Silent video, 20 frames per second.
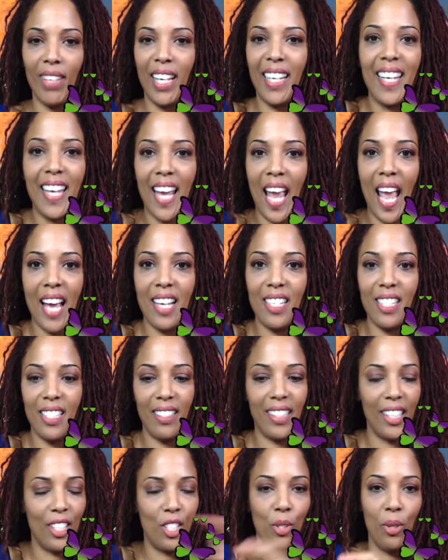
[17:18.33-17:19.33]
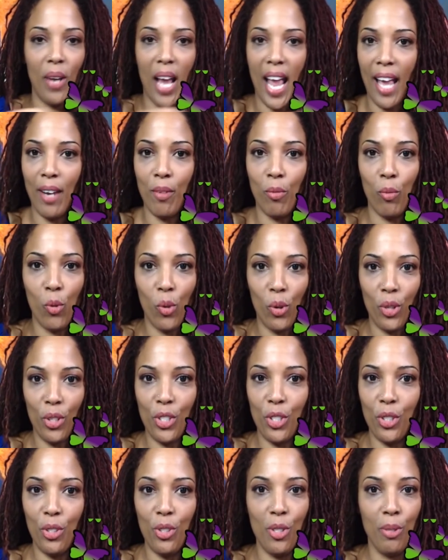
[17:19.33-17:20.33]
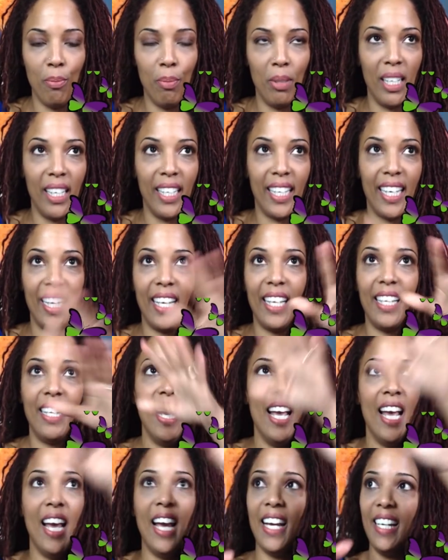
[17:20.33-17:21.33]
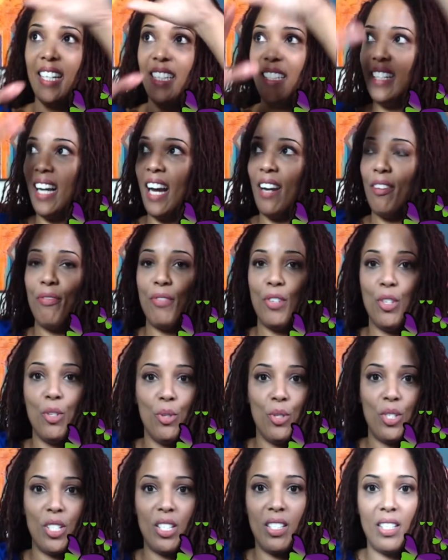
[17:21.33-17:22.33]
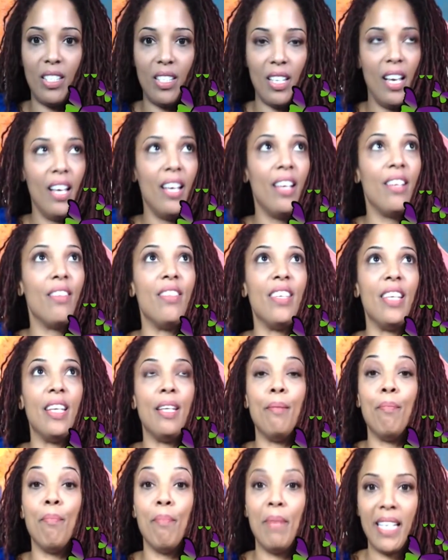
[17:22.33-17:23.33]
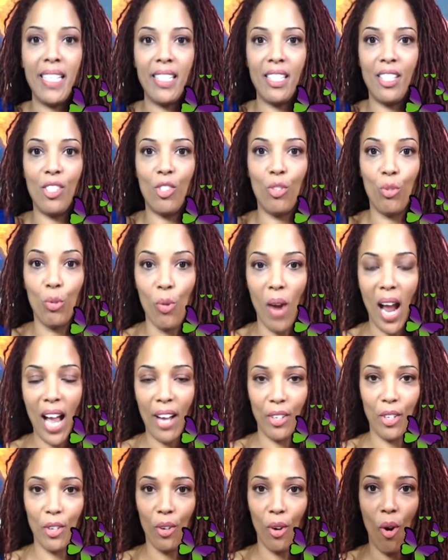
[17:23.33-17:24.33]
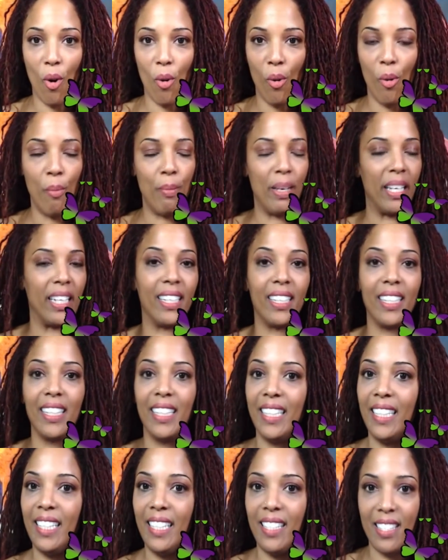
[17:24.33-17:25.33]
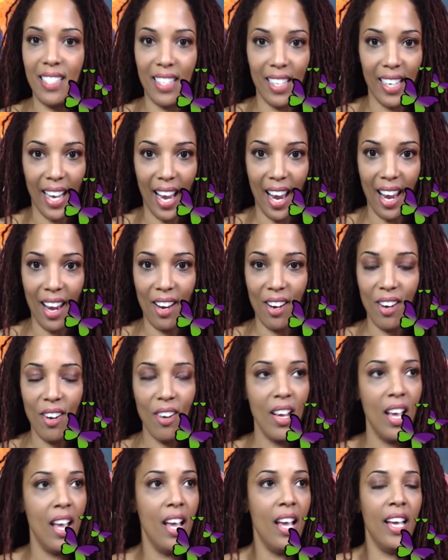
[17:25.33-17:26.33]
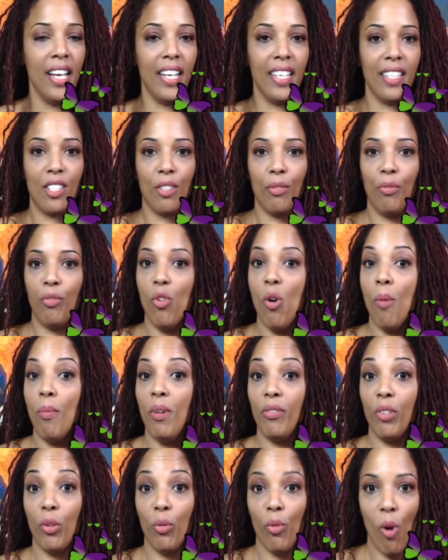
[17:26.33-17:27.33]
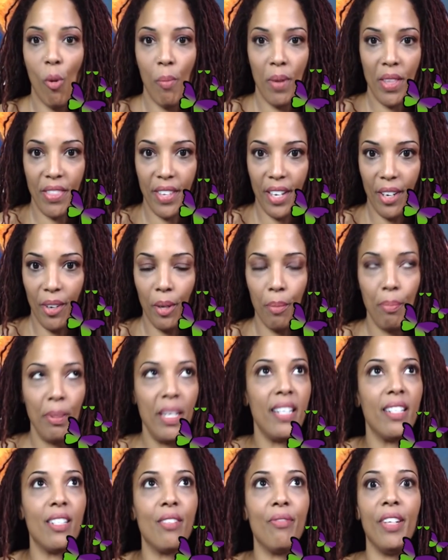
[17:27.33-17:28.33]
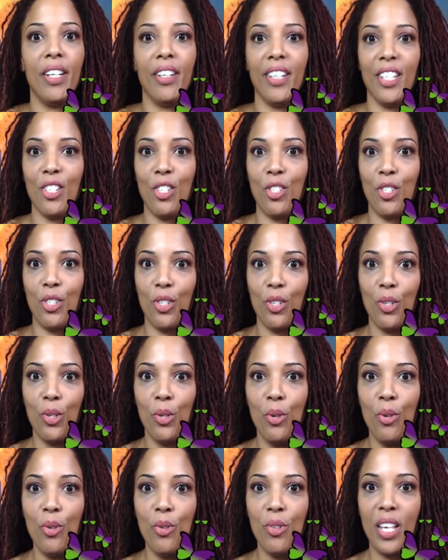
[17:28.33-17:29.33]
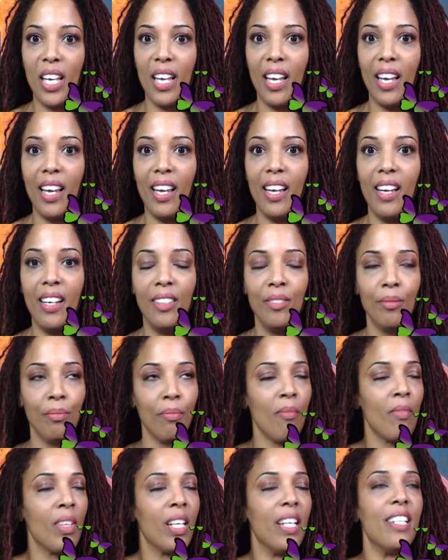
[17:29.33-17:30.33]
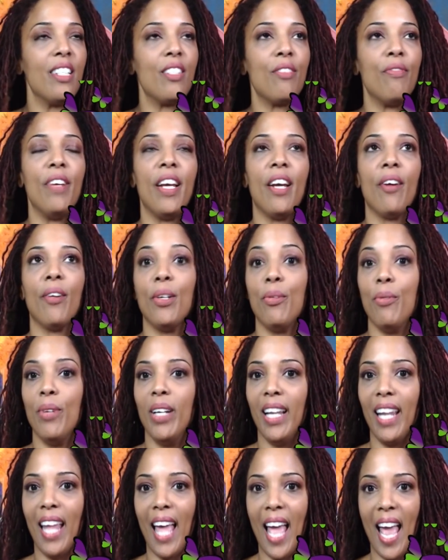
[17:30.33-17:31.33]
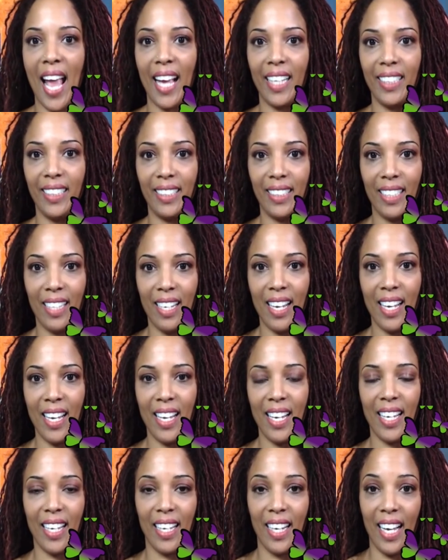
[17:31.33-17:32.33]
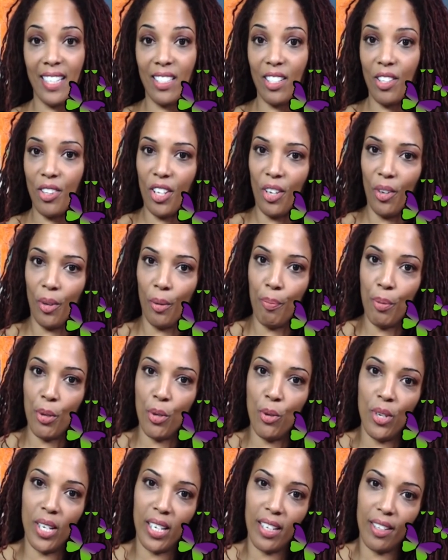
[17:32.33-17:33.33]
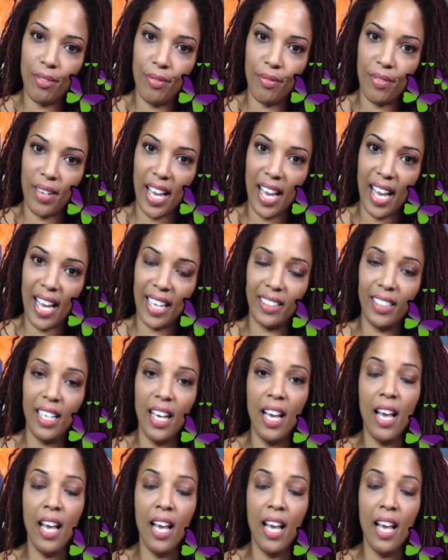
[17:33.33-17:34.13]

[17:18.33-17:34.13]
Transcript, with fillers: gadget that you add water to, you plug in, and it diffuses the mist throughout your home. It cleans the air. It's a form of aromatherapy. It's very soothing. It's very relaxing. It has a therapeutic effect.